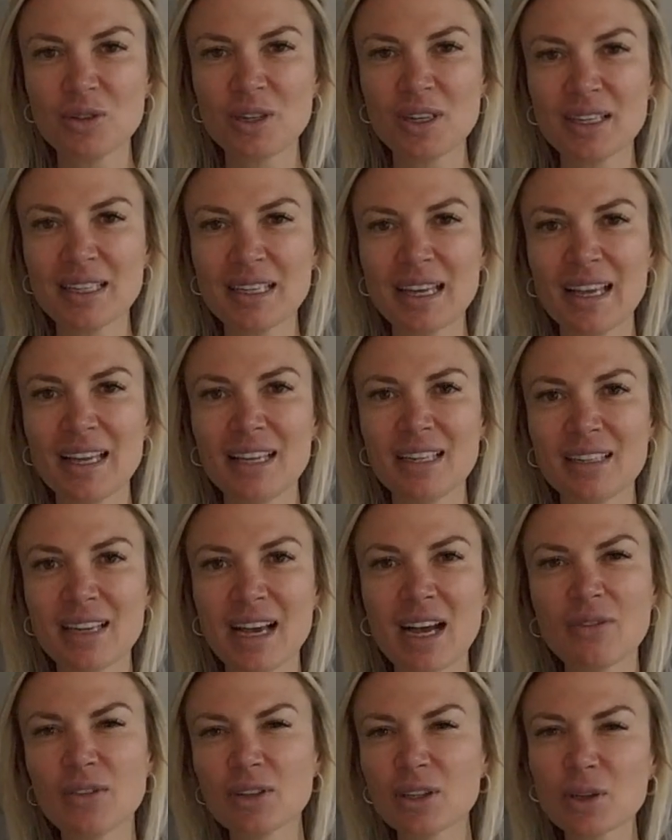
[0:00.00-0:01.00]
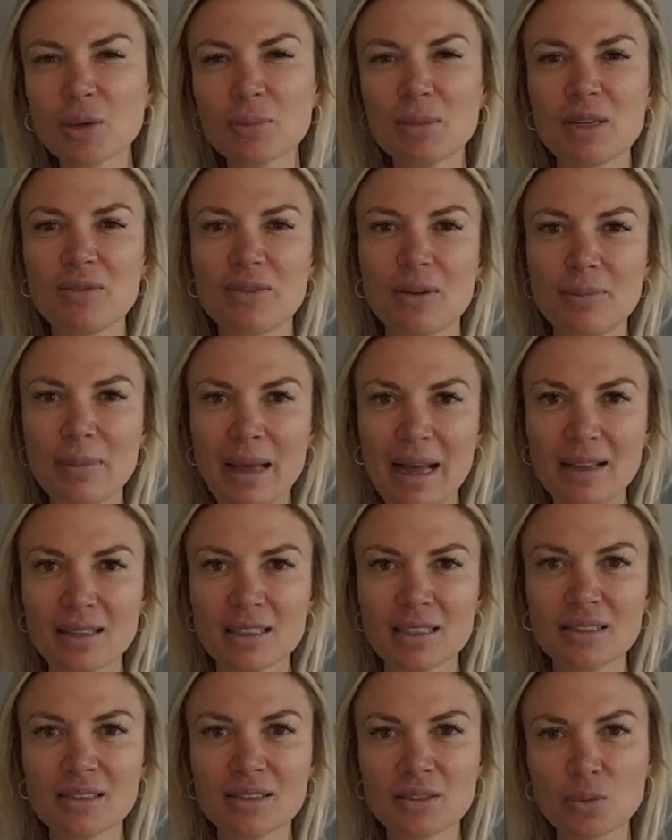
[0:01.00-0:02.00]
And again, have a little bit of a
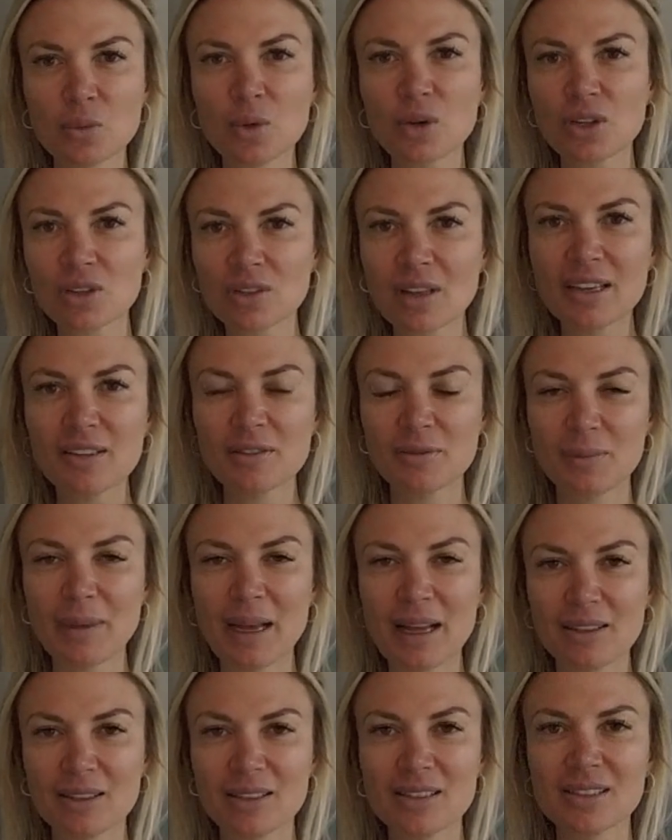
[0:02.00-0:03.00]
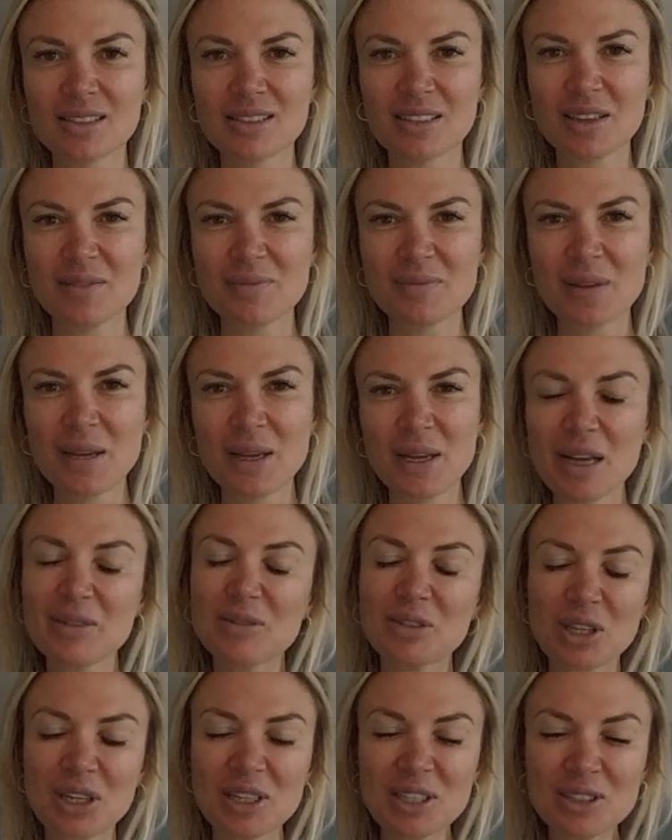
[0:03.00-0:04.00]
balance, work-life balance.
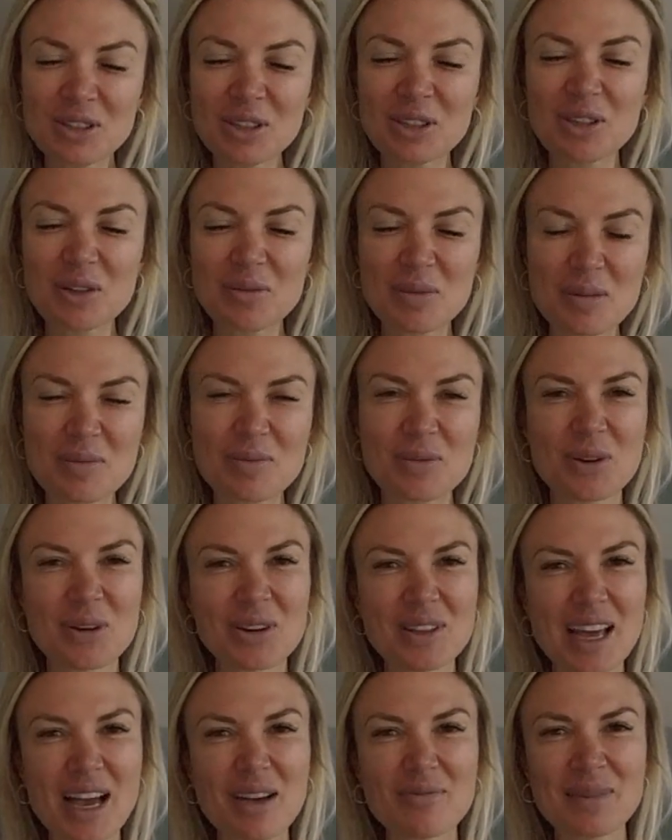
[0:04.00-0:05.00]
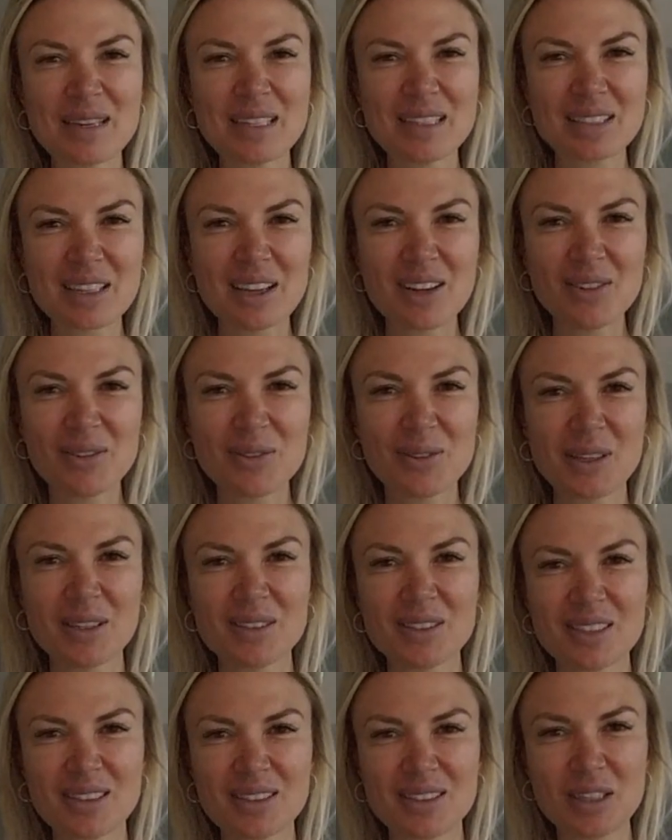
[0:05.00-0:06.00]
I'm trying to do a little bit more of that myself
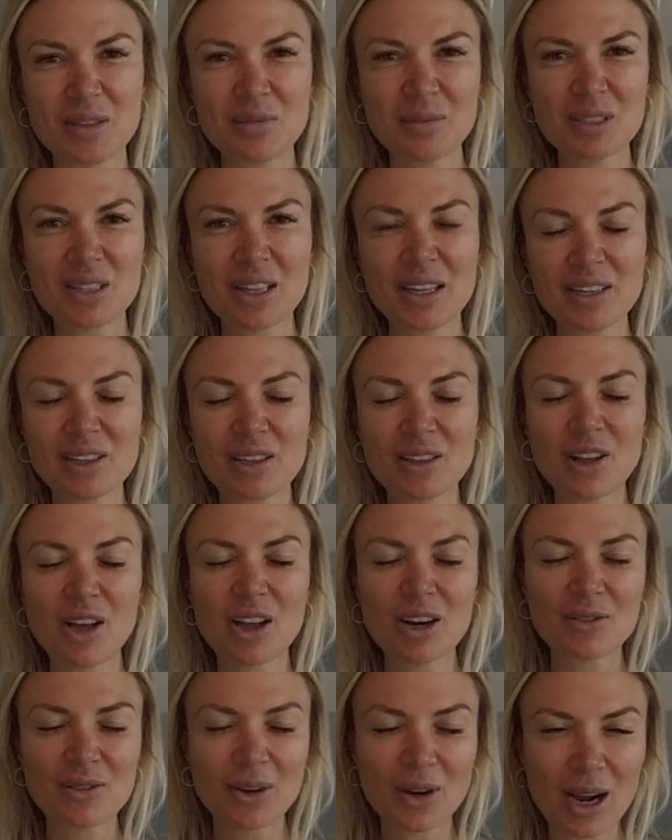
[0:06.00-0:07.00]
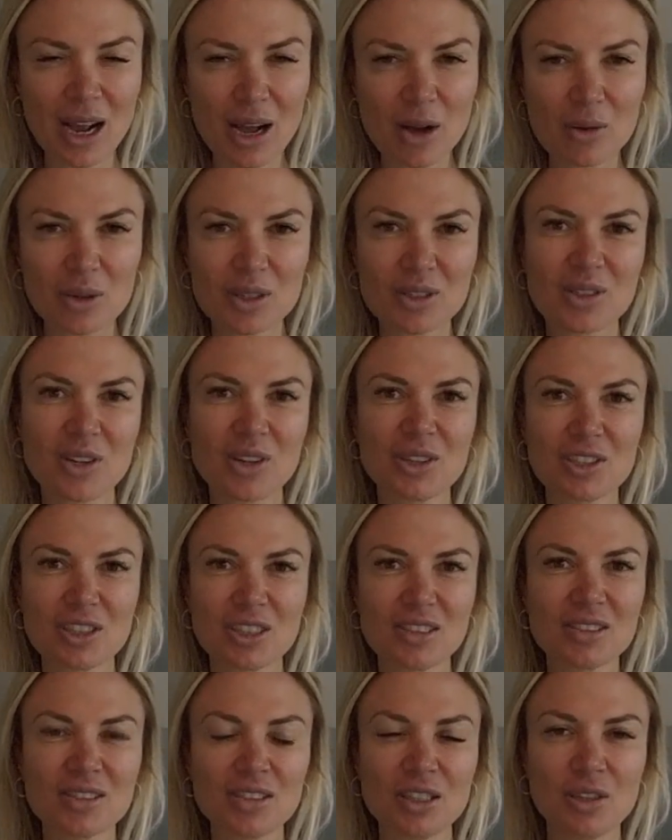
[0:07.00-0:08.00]
because it seems like a lot of our hours are
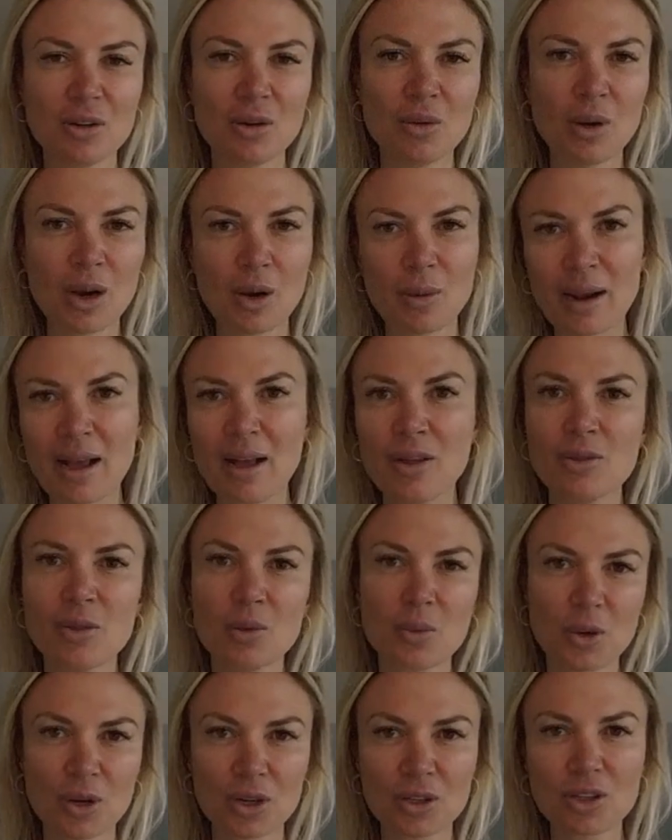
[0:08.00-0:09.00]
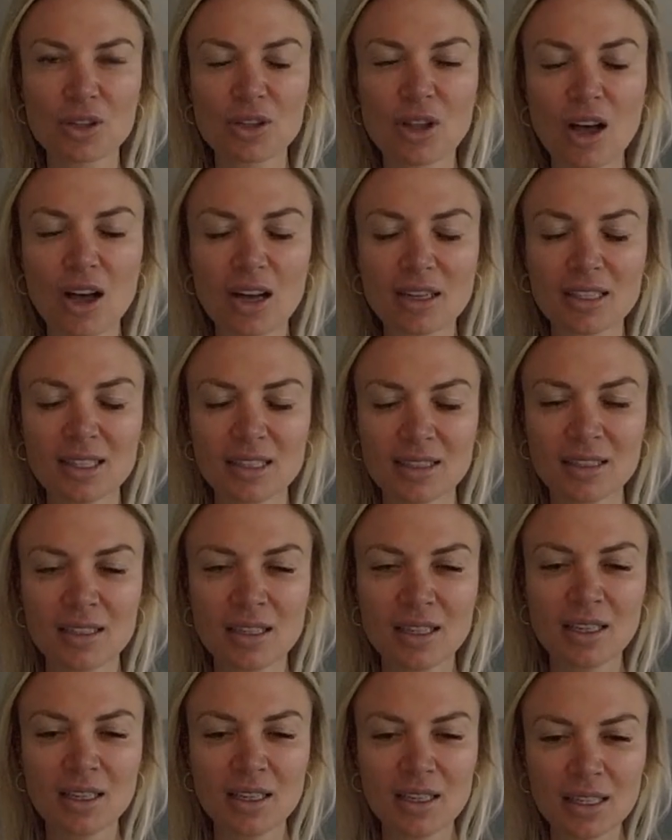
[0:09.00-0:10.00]
just, around the work clock. And
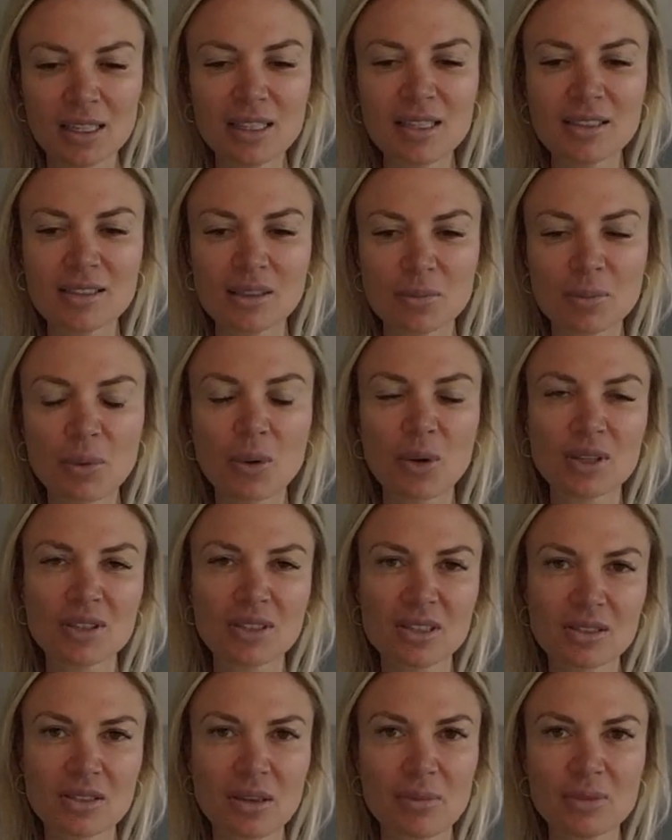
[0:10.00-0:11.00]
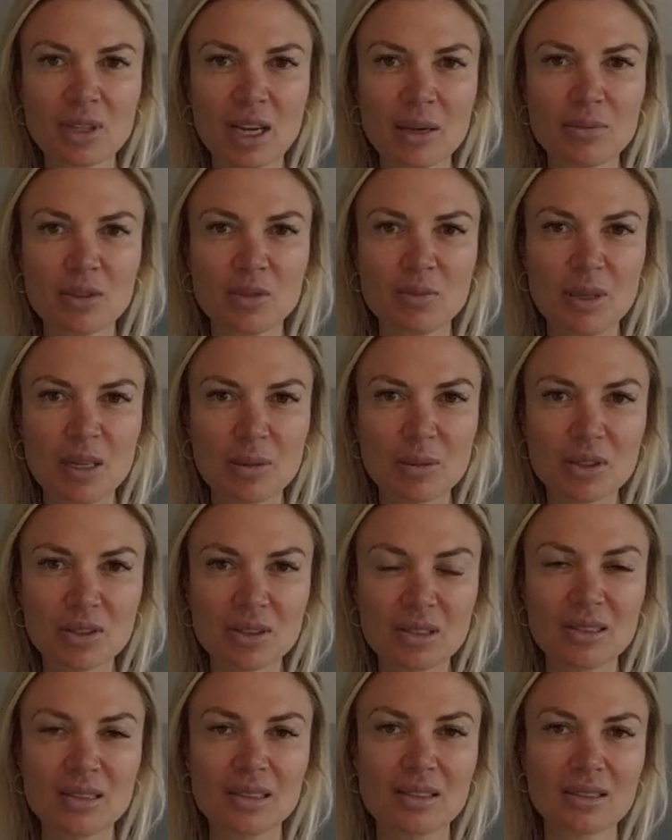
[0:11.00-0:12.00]
it is important to sometimes be
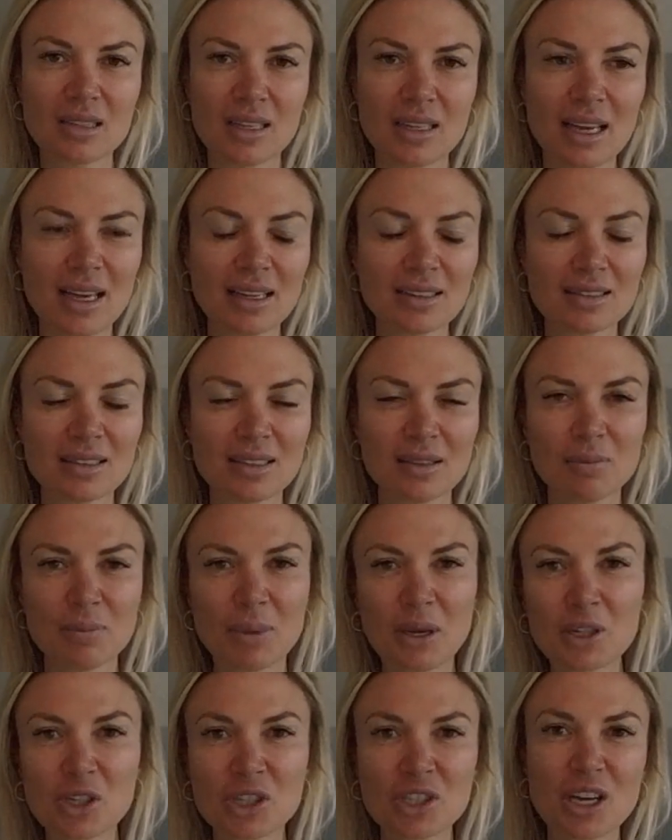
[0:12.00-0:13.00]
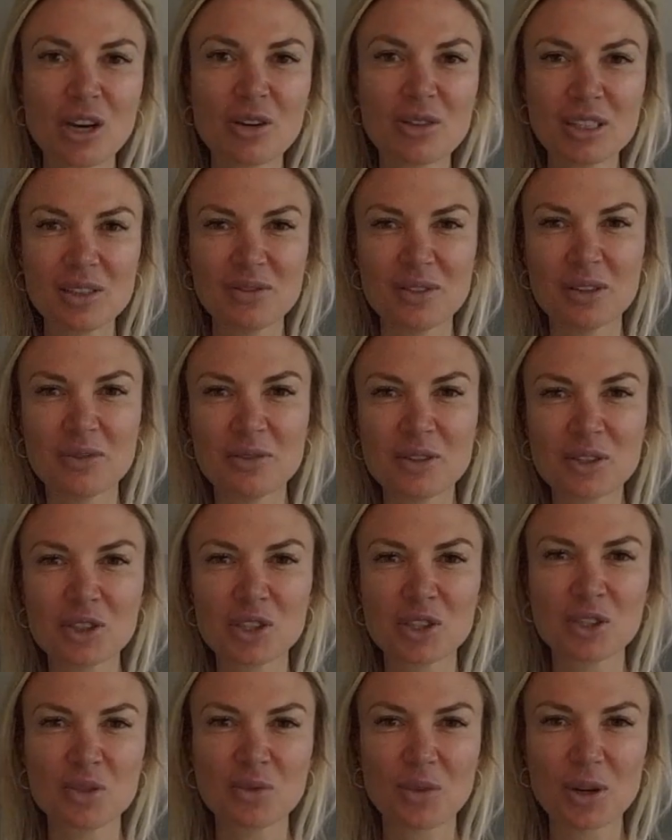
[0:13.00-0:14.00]
able to disconnect and punch out, even if it's
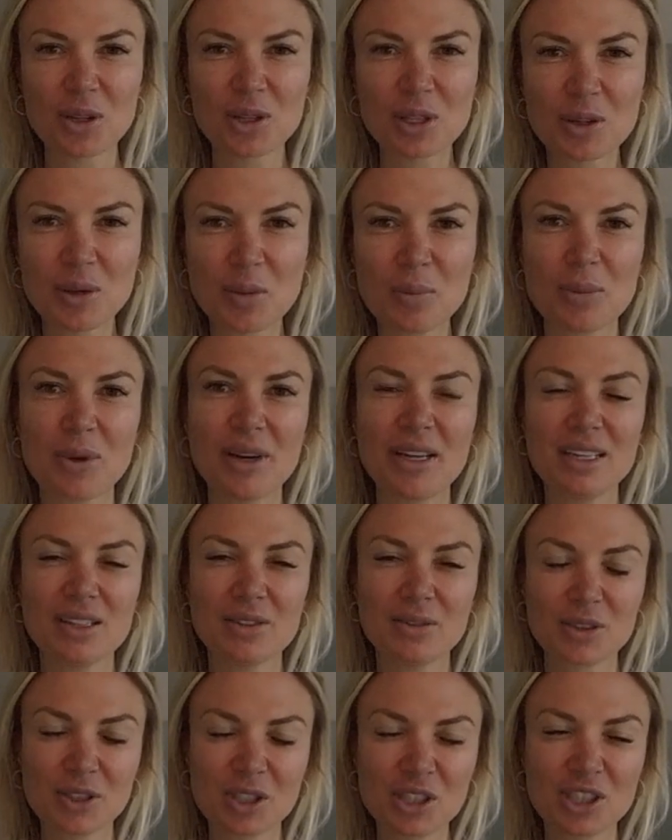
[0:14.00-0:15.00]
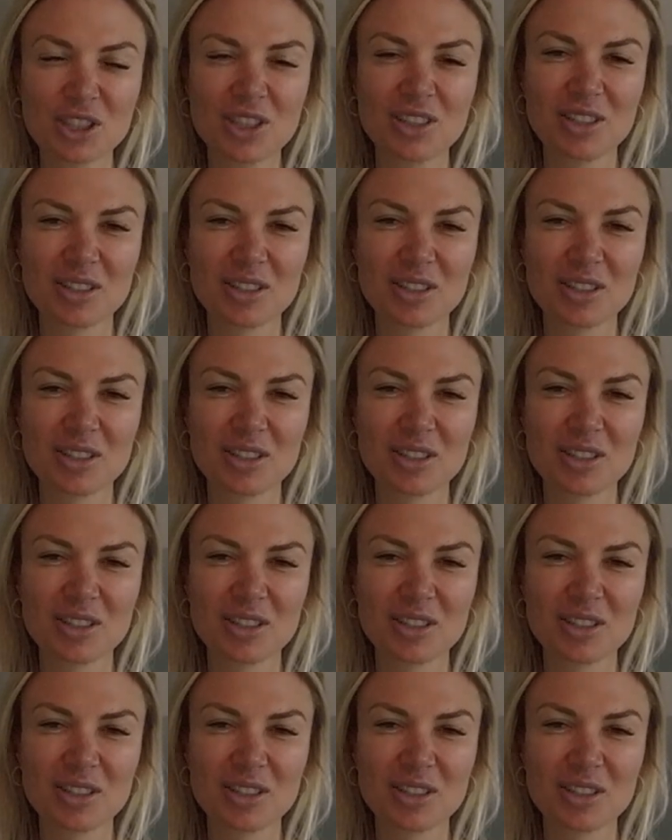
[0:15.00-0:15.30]
just for a little break, for sure.